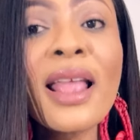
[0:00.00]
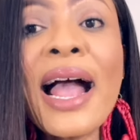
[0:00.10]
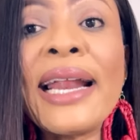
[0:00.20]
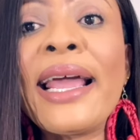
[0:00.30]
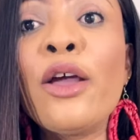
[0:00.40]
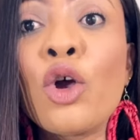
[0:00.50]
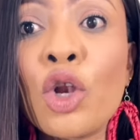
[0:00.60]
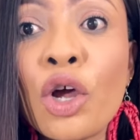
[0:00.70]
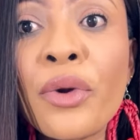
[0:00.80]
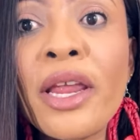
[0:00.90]
and
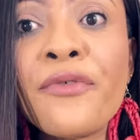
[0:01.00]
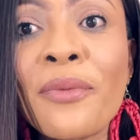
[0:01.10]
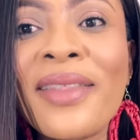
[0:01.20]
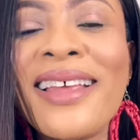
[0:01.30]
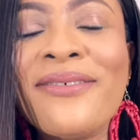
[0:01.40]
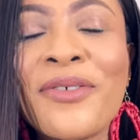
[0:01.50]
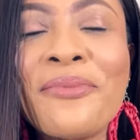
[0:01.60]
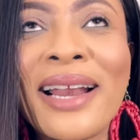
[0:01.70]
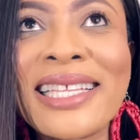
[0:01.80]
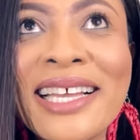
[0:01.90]
Glory from
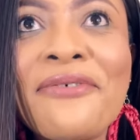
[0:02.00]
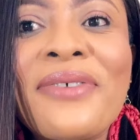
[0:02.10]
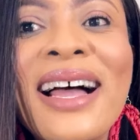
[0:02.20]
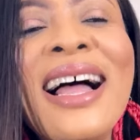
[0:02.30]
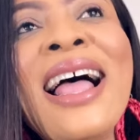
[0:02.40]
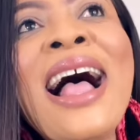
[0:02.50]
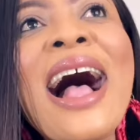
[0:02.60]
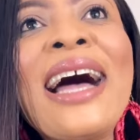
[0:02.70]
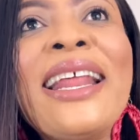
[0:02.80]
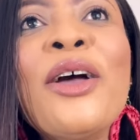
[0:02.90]
Lattafa.
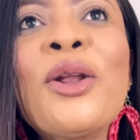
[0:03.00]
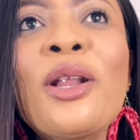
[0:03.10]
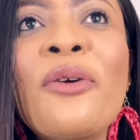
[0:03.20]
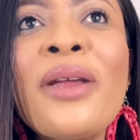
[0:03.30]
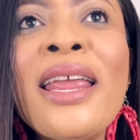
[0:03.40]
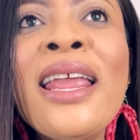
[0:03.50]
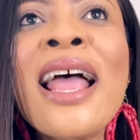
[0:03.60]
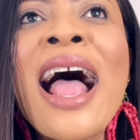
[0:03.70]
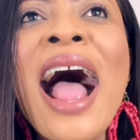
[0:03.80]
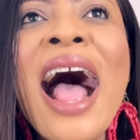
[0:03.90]
Anna and
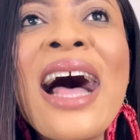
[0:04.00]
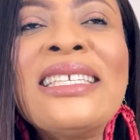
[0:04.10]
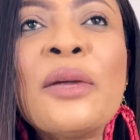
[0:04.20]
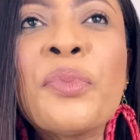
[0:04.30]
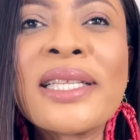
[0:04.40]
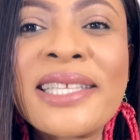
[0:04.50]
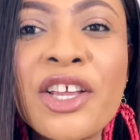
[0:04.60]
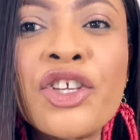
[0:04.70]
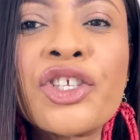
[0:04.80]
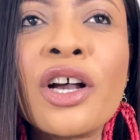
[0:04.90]
Glory had the
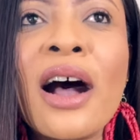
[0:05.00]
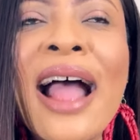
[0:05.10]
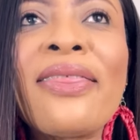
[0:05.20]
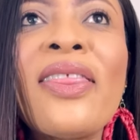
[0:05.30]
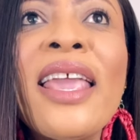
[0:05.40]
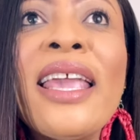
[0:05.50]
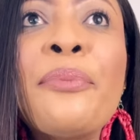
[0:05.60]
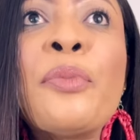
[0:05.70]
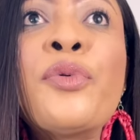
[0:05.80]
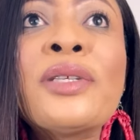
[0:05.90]
potential. I
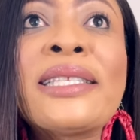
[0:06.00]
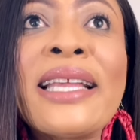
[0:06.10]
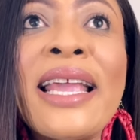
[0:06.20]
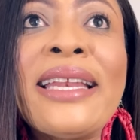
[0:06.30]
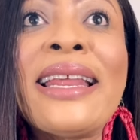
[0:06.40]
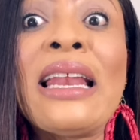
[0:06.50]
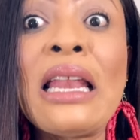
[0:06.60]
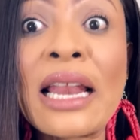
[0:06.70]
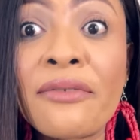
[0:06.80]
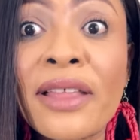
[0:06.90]
think people say they
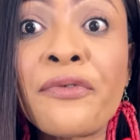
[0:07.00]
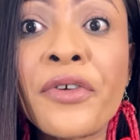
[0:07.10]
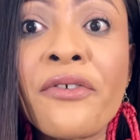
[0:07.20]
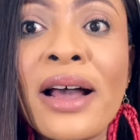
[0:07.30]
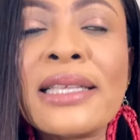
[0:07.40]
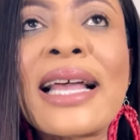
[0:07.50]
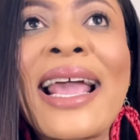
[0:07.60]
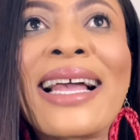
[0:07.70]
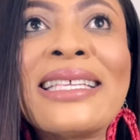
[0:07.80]
love that fragrance. I can